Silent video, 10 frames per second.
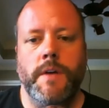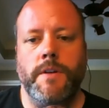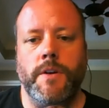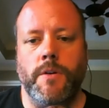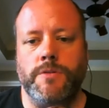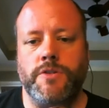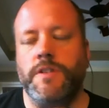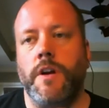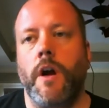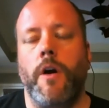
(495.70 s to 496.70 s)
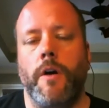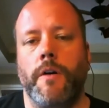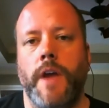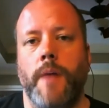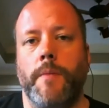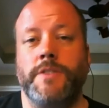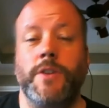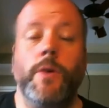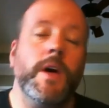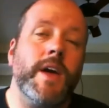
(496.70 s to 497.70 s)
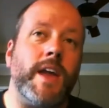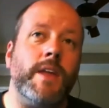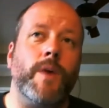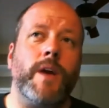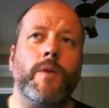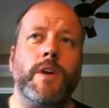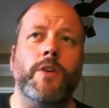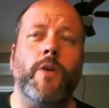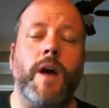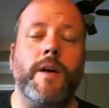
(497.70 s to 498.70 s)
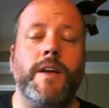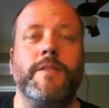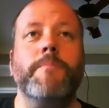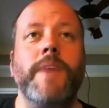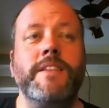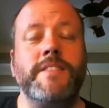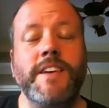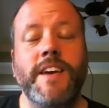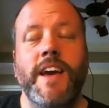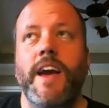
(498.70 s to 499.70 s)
you know it was just that it got caught on camera. So anyway, you know I, it's amazing.